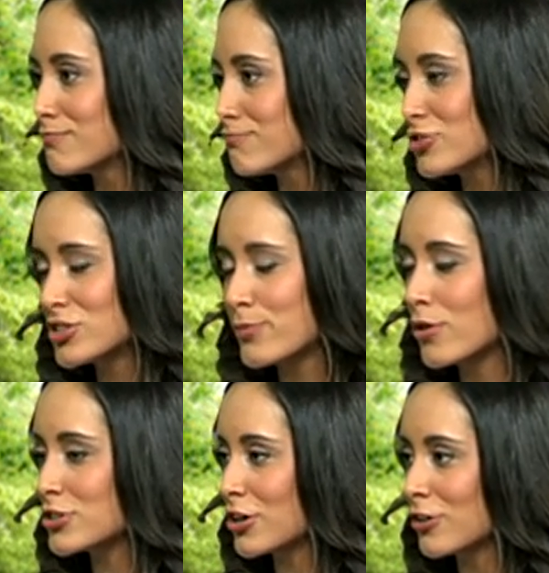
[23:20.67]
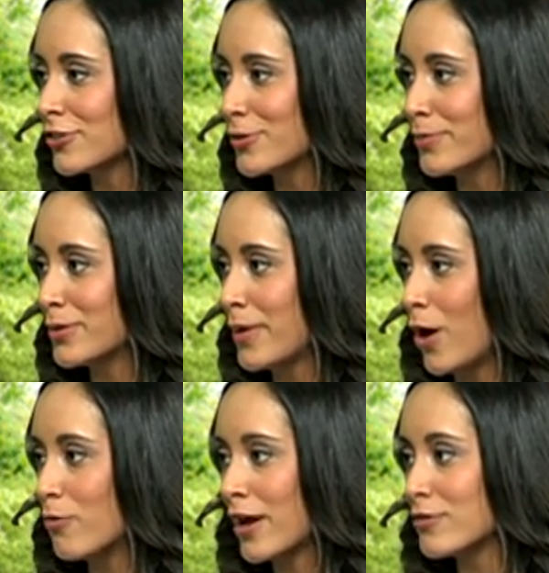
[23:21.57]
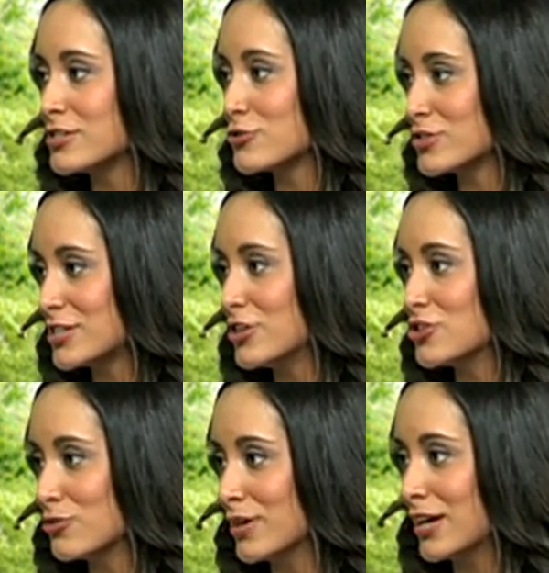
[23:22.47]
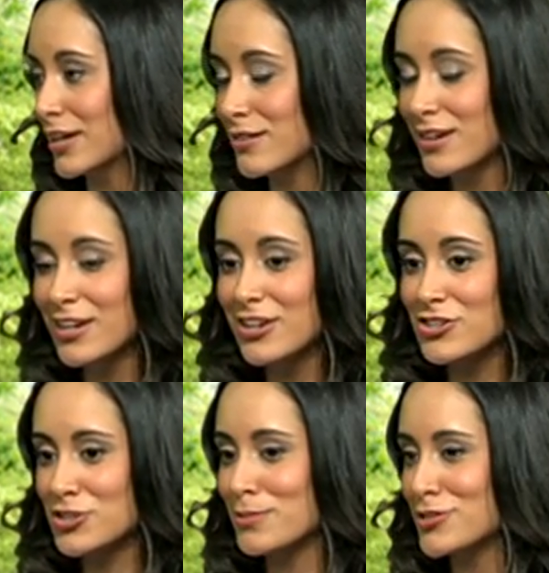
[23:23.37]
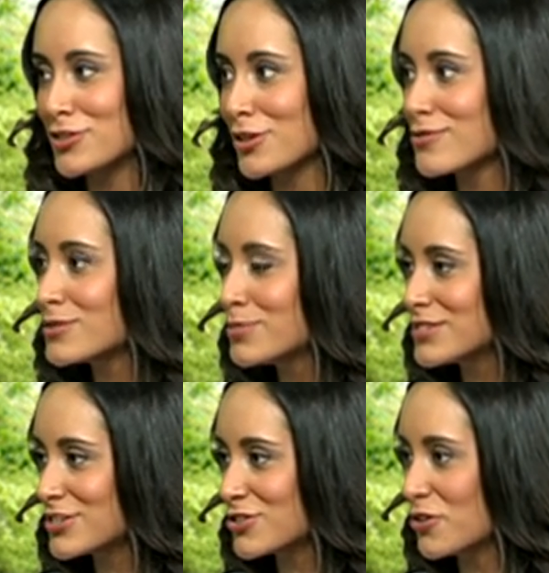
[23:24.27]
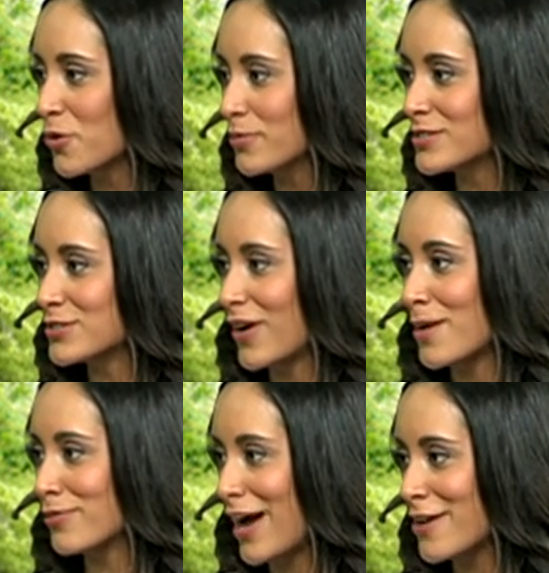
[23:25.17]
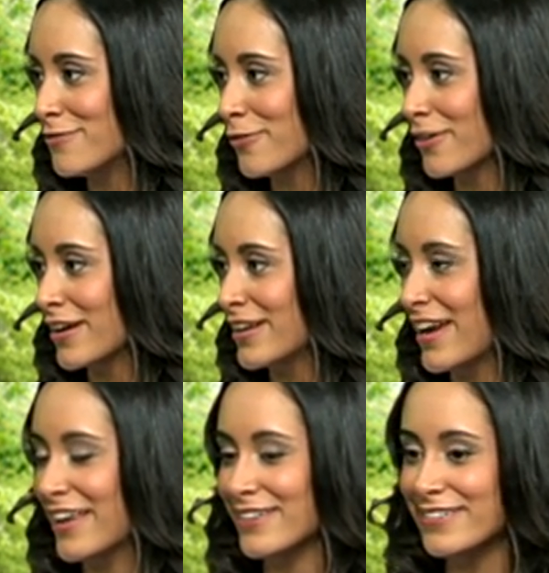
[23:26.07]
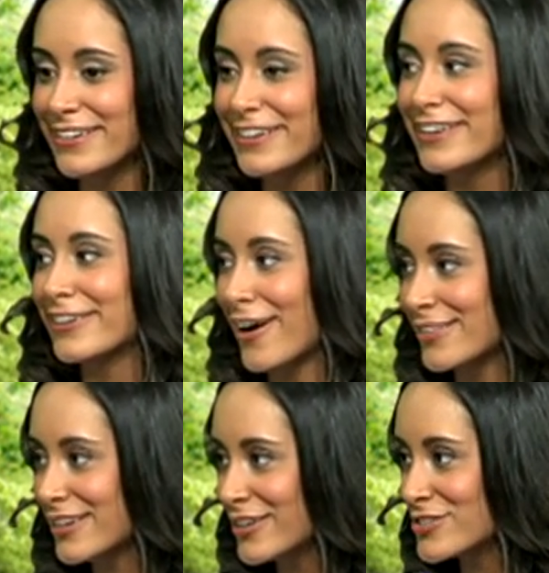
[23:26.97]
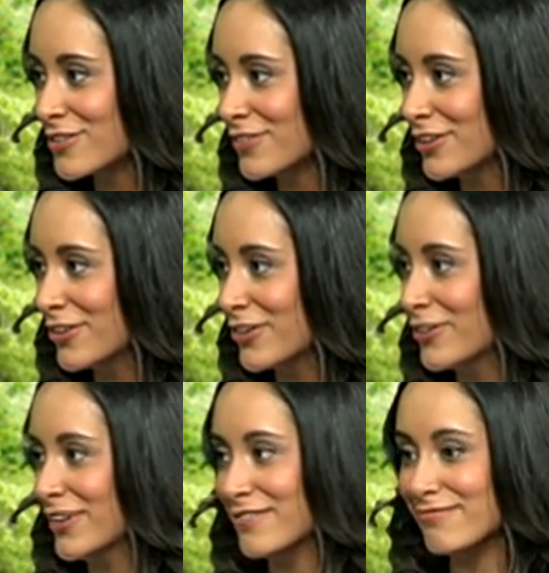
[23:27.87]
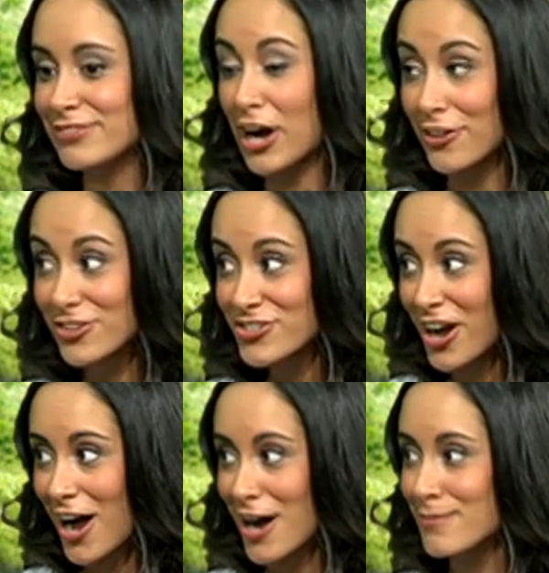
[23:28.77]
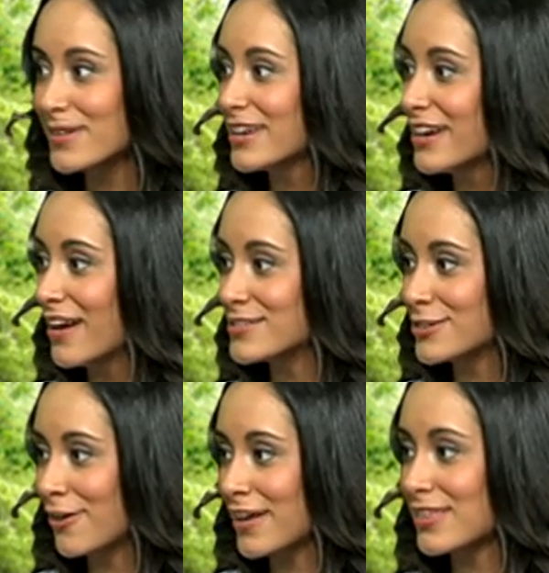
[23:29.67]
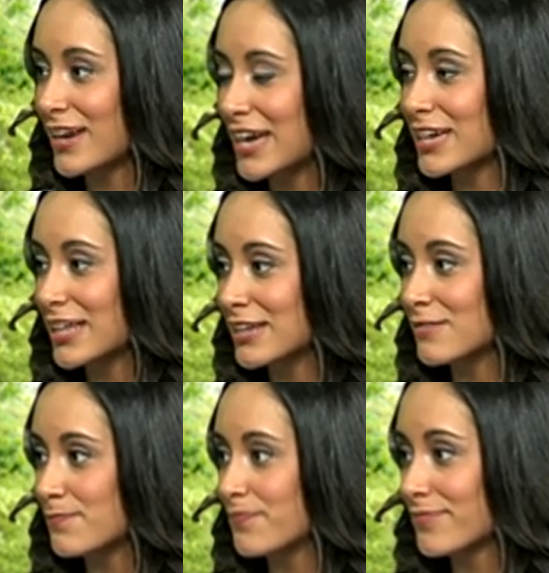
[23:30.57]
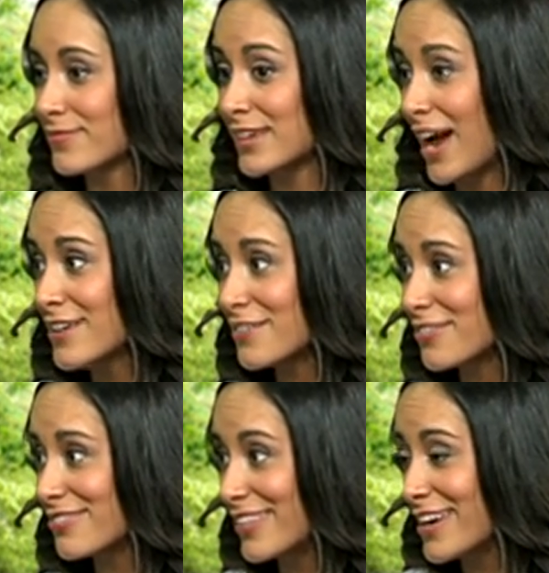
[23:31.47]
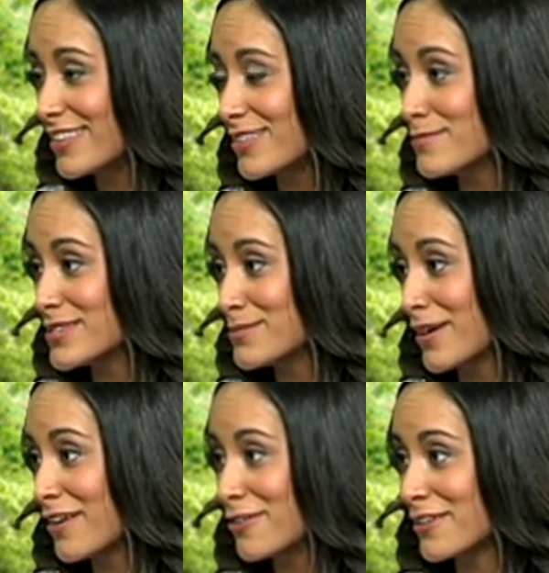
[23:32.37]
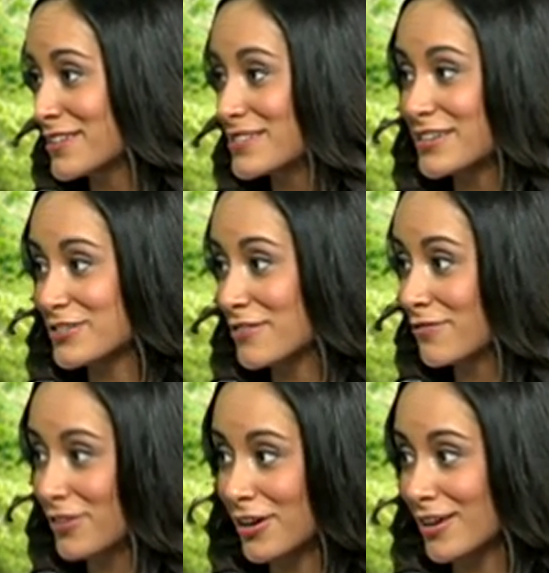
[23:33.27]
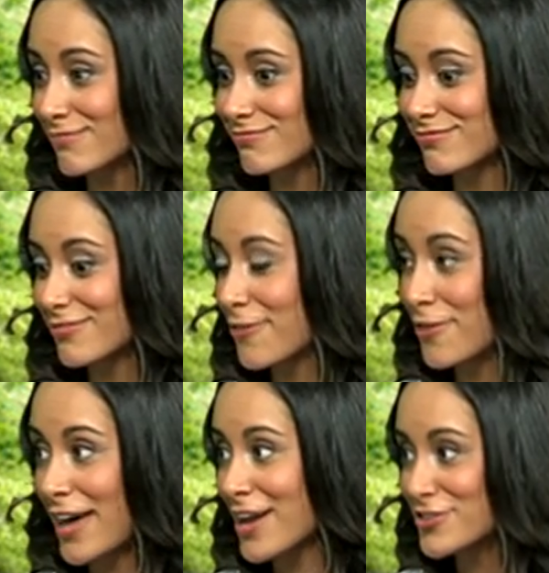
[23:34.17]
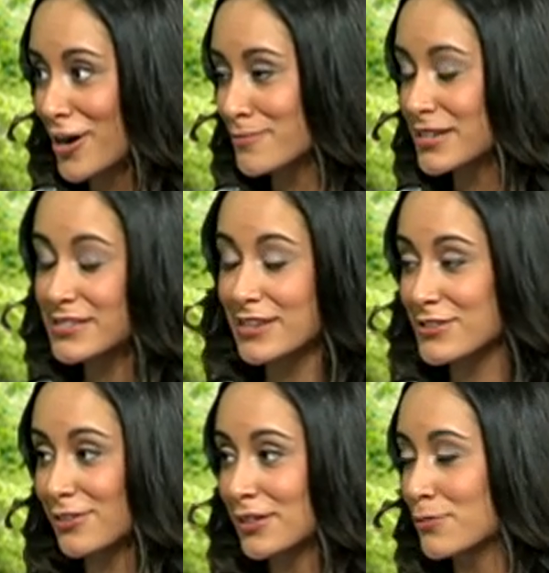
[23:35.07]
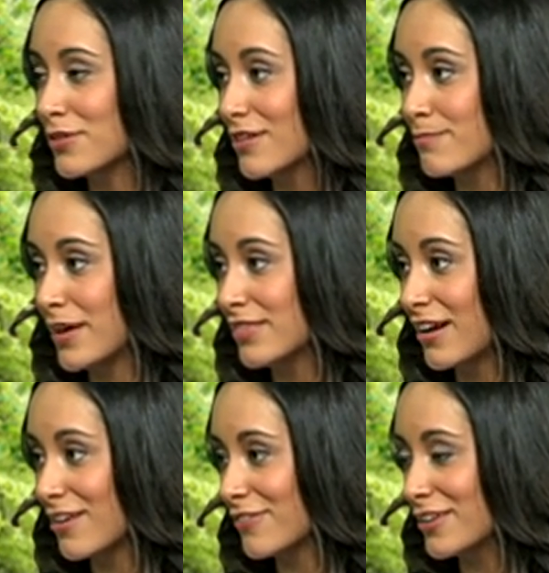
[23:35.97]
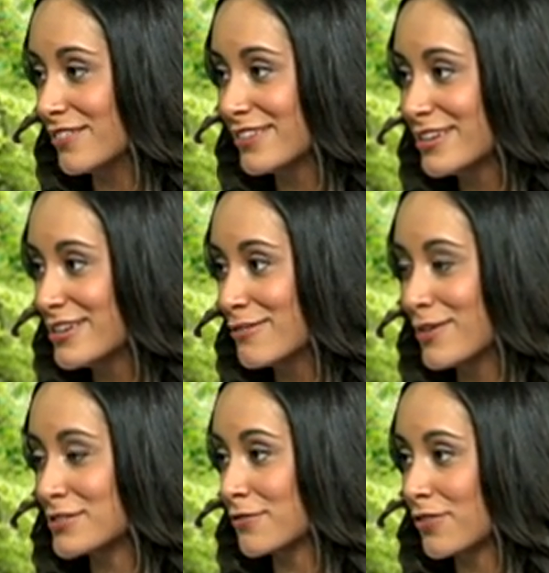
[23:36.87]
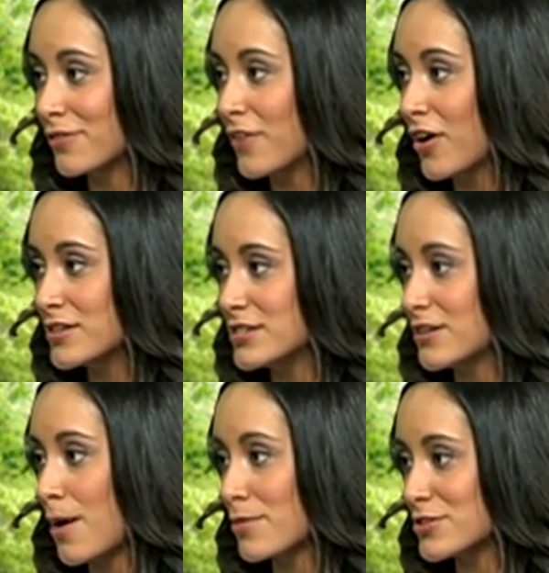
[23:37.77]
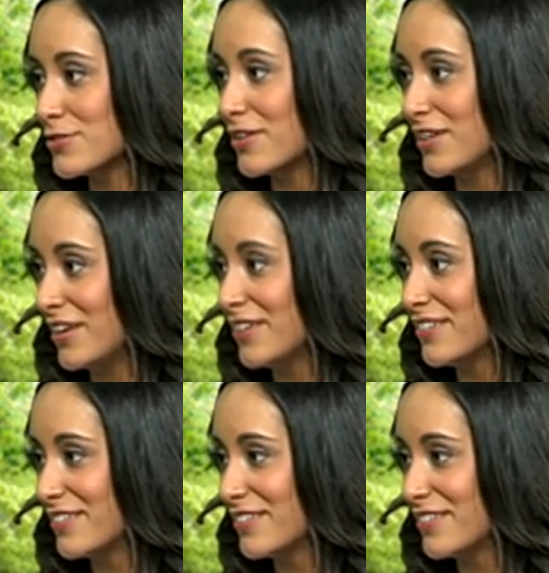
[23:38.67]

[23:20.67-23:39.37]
just spoke to her a little bit about what I was interested in doing, and she mentioned there was a position open, so I applied for it and got the interview and got the job. And so I think I can kind of thank the Miss America organization for that job, because I certainly wouldn't have been there if it wasn't for the volunteer opportunity.